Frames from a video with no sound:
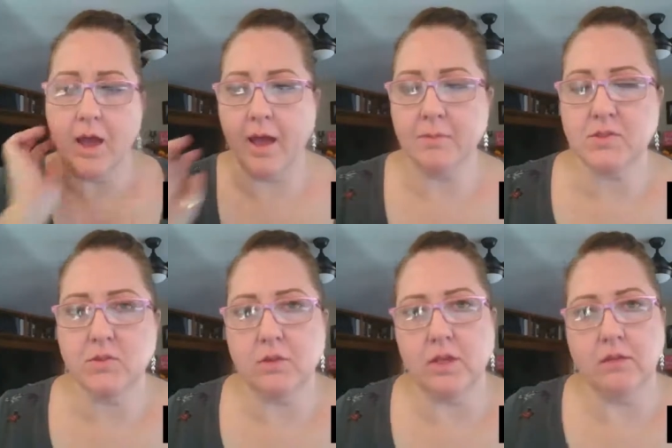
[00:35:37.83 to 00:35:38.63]

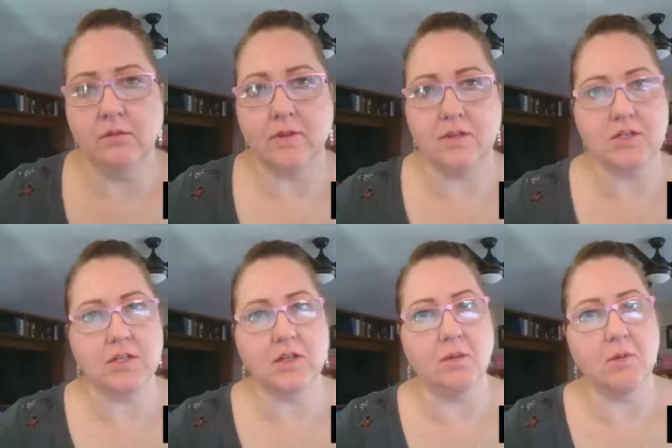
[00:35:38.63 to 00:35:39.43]
absolutely. They just need
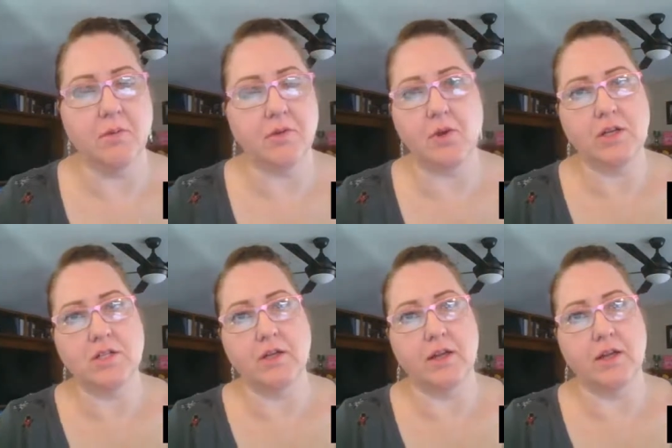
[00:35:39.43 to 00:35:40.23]
to come up with a
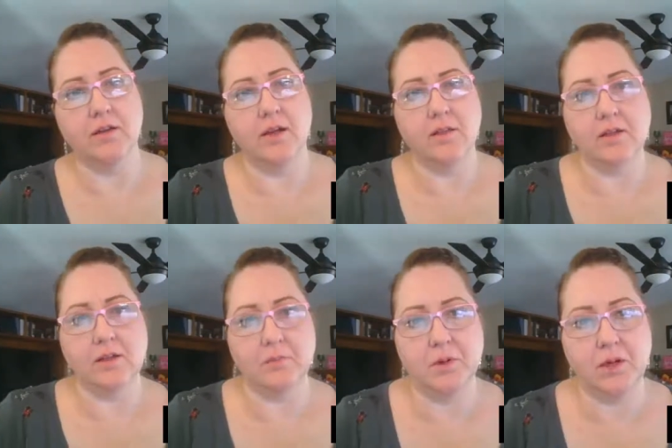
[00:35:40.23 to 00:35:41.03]
criteria and they
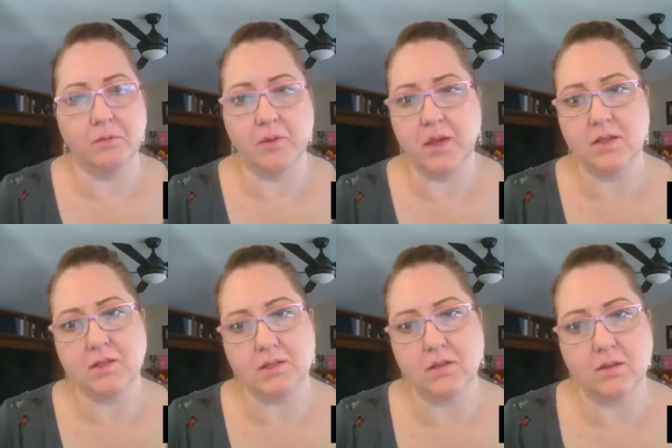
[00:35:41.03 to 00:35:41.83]
need to put it in
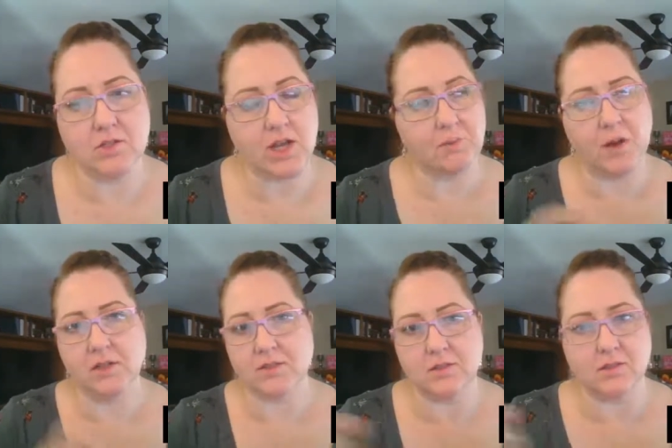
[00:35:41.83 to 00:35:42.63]
place and check
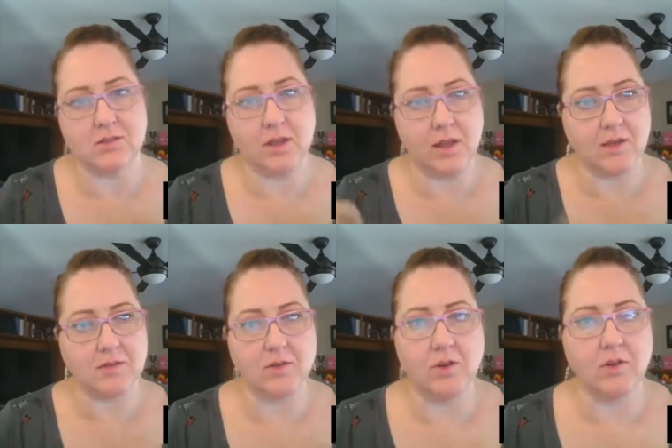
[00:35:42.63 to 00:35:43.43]
boxes, say
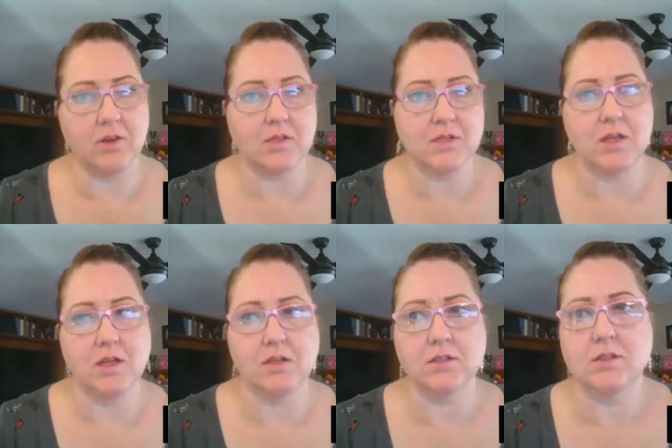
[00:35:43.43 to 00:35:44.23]
yes or no to these
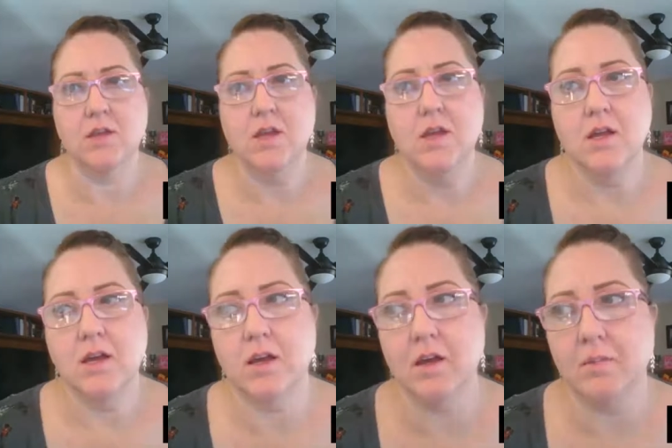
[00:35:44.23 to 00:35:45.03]
things.
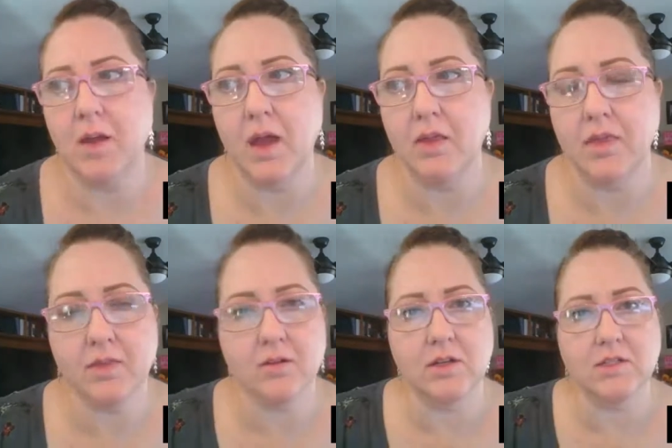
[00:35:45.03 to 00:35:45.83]
I think
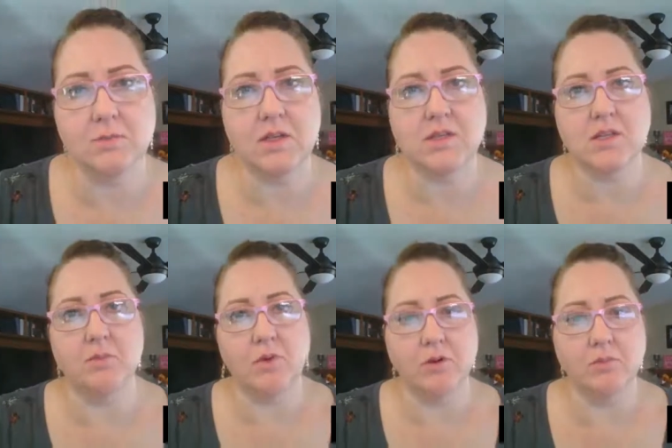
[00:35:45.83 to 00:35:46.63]
there needs to be some
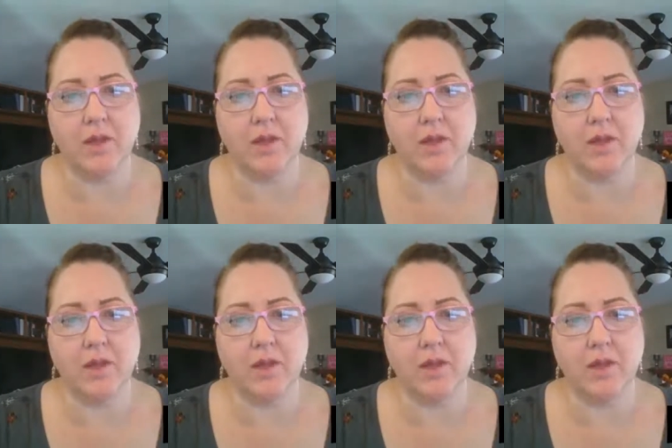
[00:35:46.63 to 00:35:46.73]
room